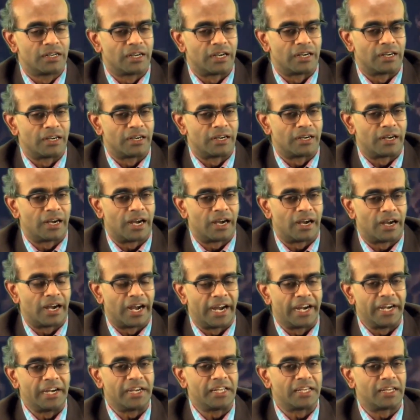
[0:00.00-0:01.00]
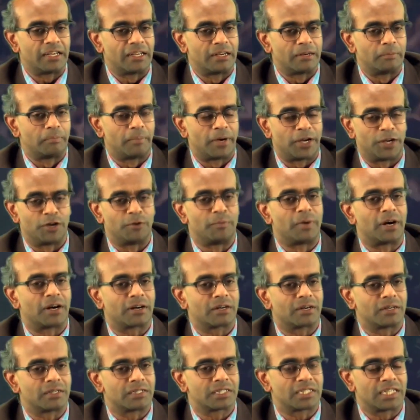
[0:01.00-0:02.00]
ideal
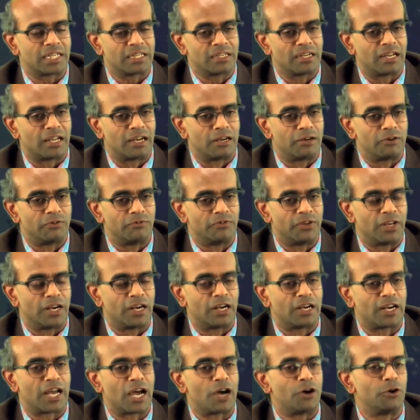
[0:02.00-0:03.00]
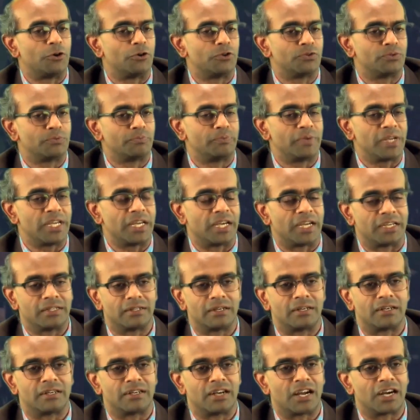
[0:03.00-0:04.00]
biomarker signal will now be
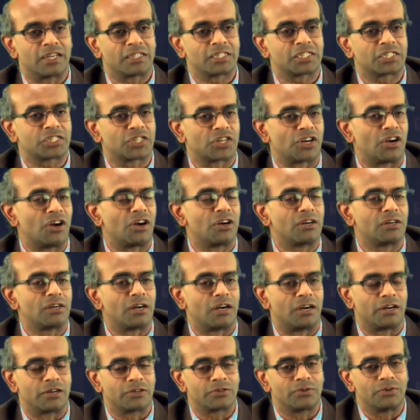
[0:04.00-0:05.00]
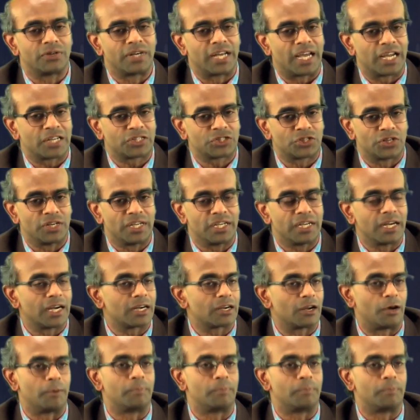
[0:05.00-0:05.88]
either not strong or could actually get